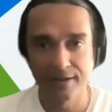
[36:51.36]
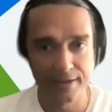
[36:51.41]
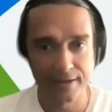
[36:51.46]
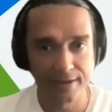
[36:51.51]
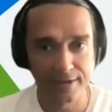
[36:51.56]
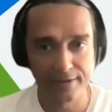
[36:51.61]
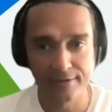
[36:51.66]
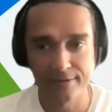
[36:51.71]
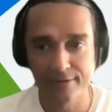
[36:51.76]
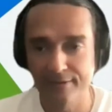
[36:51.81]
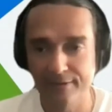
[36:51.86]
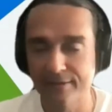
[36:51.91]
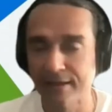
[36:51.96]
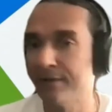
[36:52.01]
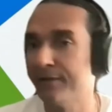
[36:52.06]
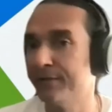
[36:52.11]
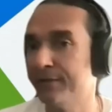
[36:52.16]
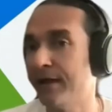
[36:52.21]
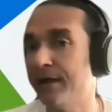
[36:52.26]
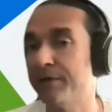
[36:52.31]
and uh,
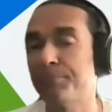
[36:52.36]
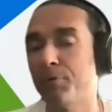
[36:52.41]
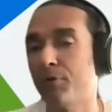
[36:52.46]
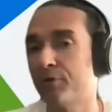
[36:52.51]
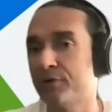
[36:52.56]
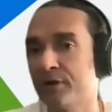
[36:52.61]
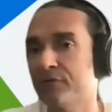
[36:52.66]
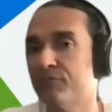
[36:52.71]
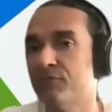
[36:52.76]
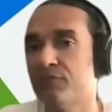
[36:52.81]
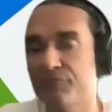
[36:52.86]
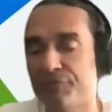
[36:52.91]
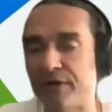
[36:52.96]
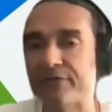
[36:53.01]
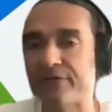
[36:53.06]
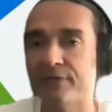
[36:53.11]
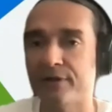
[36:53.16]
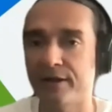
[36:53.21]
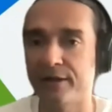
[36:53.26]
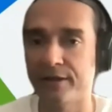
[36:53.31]
that that podcast was
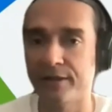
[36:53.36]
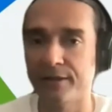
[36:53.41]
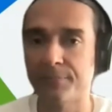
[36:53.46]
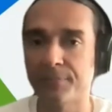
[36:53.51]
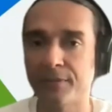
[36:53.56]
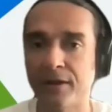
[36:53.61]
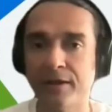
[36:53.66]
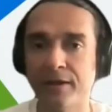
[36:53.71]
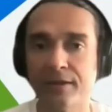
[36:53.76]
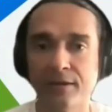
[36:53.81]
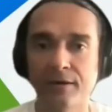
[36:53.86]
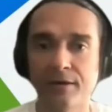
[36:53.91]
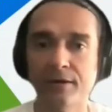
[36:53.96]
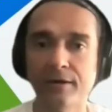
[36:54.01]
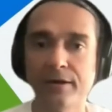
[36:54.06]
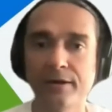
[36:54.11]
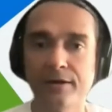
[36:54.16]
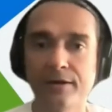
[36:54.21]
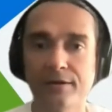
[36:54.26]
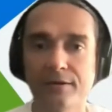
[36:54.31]
fascinating i
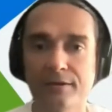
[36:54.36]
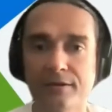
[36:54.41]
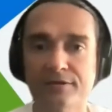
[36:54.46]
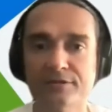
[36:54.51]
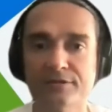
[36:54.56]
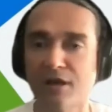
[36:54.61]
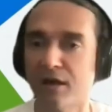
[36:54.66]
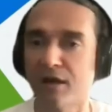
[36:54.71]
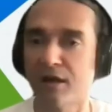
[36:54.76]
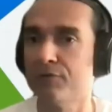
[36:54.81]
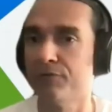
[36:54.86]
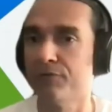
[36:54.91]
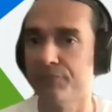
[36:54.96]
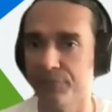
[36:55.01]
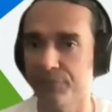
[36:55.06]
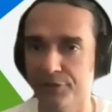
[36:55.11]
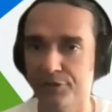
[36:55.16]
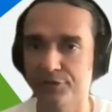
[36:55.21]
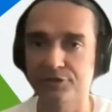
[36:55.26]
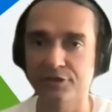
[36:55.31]
heard it uh, start to
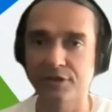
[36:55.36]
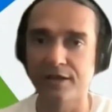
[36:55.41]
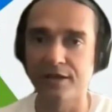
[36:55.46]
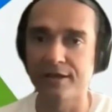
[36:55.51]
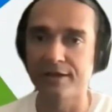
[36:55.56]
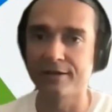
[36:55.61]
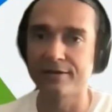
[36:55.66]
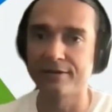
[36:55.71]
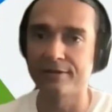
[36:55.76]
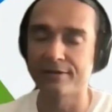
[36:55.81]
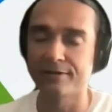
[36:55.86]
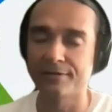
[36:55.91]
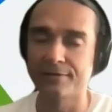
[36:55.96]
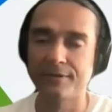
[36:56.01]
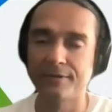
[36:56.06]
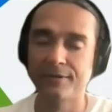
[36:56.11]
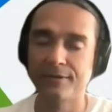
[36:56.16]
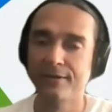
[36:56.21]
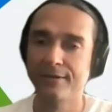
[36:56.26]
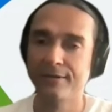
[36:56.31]
finish and uh,
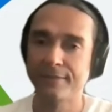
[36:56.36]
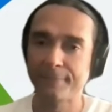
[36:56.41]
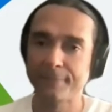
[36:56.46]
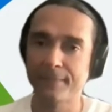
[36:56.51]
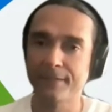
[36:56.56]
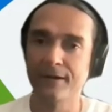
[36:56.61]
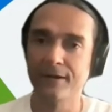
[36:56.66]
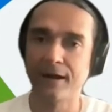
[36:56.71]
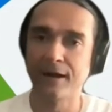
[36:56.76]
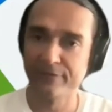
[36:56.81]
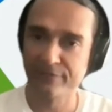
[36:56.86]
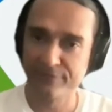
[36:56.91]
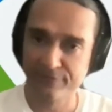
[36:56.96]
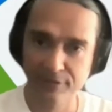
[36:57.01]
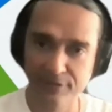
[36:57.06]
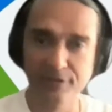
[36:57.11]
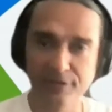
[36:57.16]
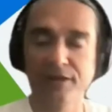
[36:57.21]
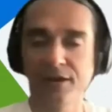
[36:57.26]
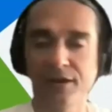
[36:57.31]
uh i
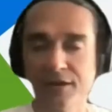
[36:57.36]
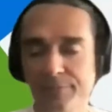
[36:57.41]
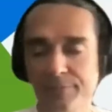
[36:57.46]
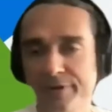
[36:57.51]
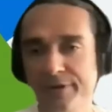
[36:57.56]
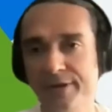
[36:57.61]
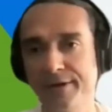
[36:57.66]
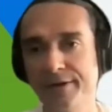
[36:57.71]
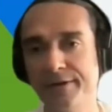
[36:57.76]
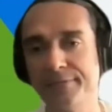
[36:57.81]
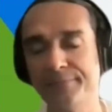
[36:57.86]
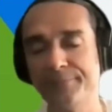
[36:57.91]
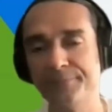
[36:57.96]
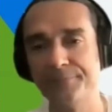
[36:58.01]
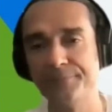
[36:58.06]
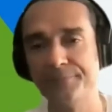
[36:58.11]
certainly recommend that